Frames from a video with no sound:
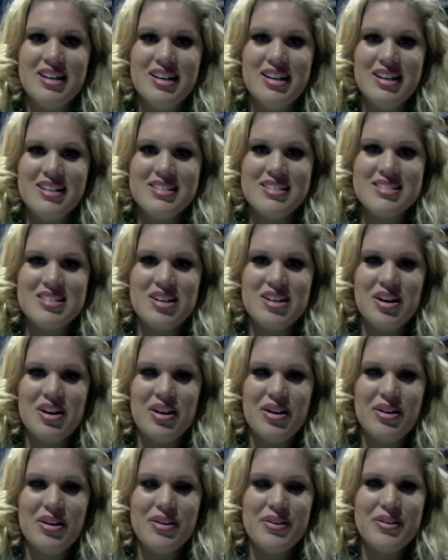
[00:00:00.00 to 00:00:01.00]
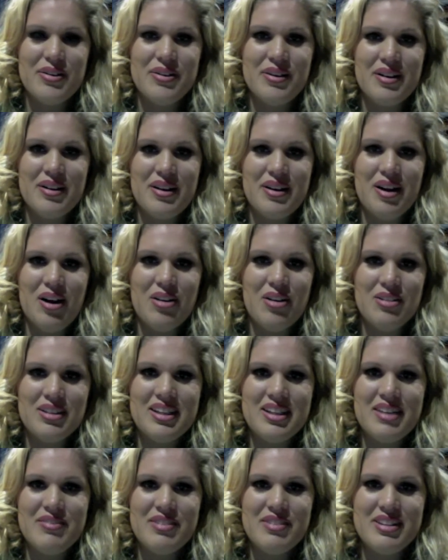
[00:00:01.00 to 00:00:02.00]
so I'll
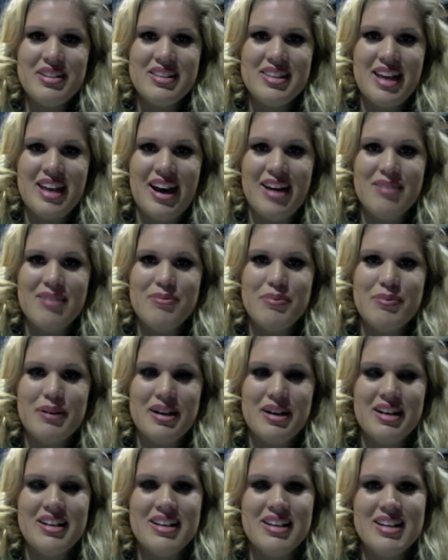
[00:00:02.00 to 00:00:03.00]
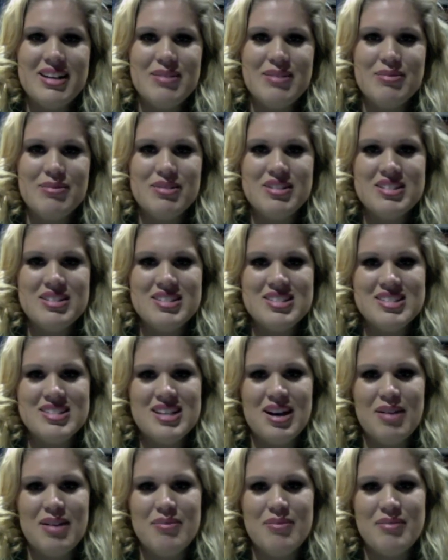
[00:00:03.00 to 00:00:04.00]
leave it at that. But it was
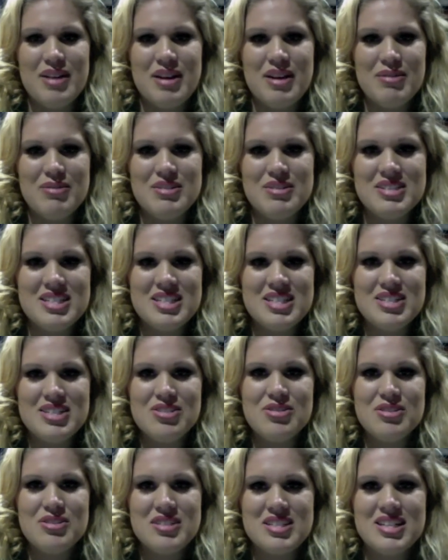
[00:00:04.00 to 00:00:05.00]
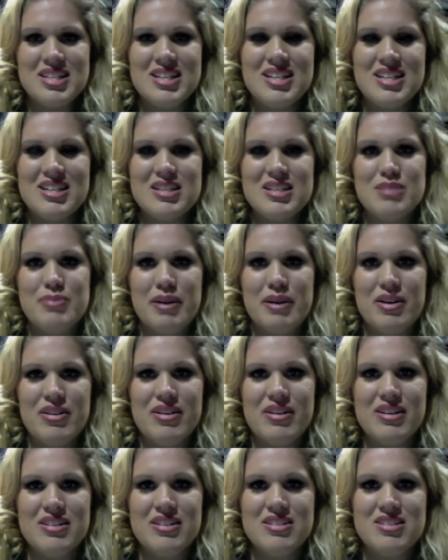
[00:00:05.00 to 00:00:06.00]
an interesting
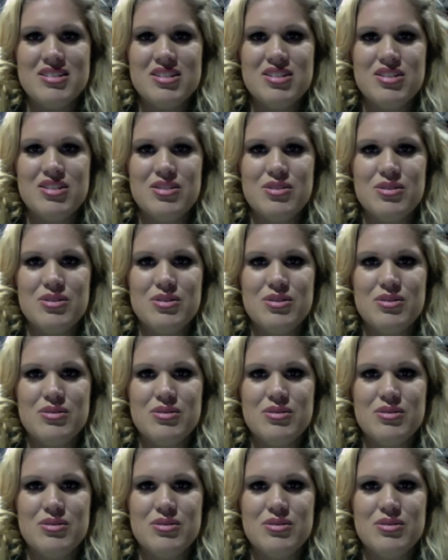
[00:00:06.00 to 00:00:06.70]
experience to